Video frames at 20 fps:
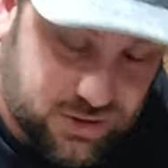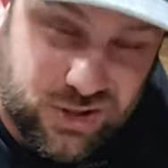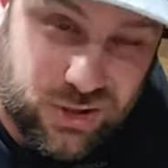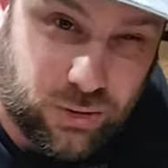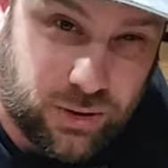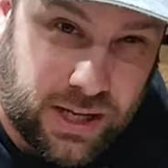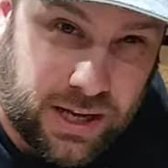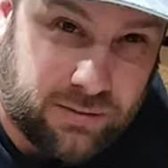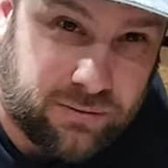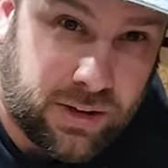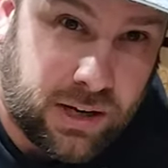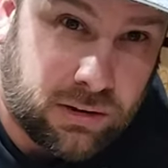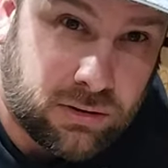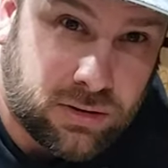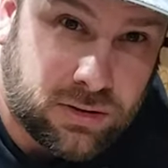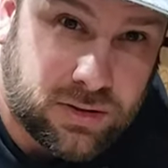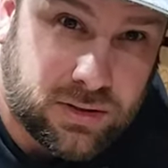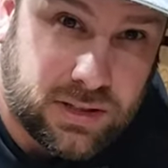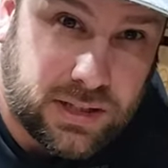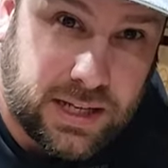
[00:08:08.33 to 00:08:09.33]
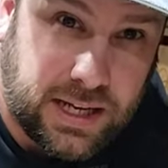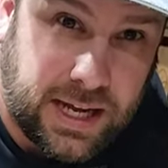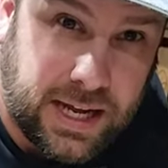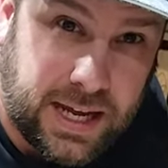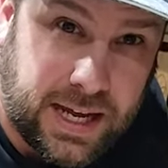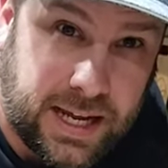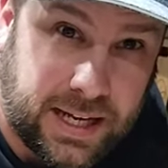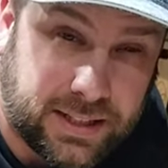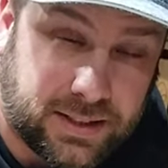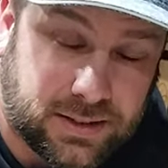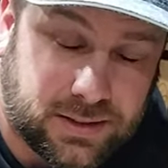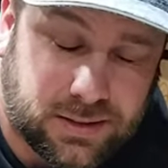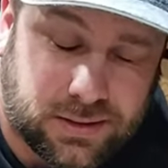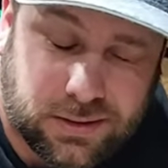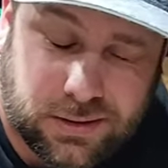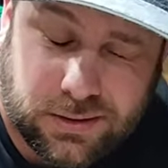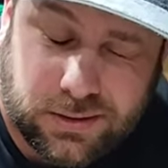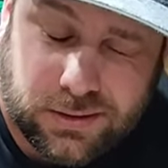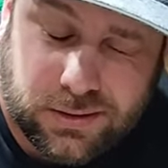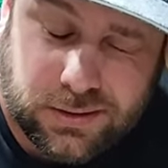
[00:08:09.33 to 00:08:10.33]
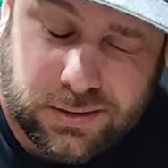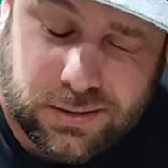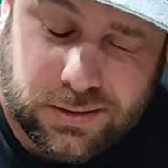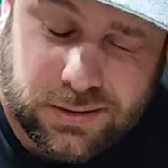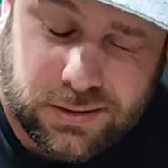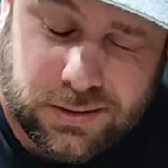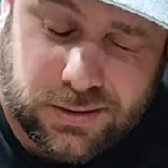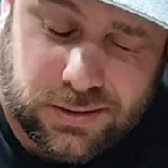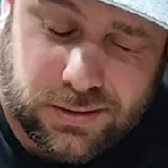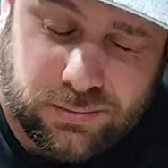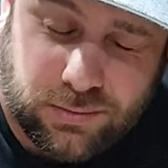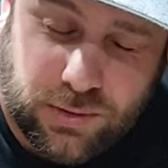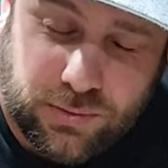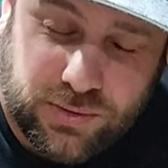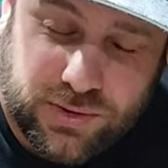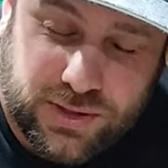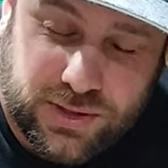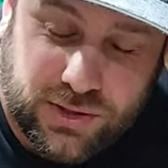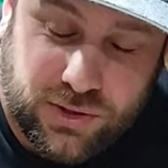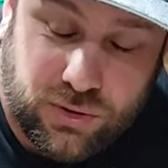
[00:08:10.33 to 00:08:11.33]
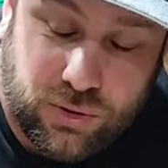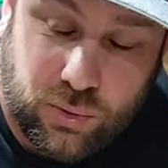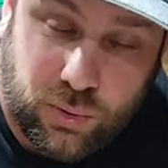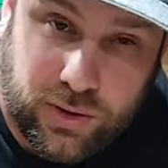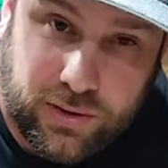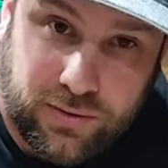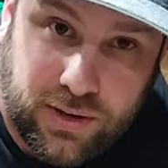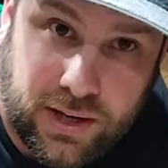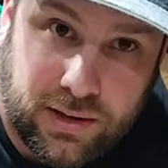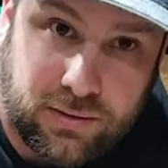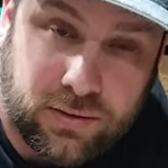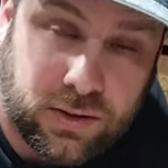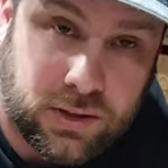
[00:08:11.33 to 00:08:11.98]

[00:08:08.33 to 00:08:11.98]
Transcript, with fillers: two and a half hours at, what was it, 225?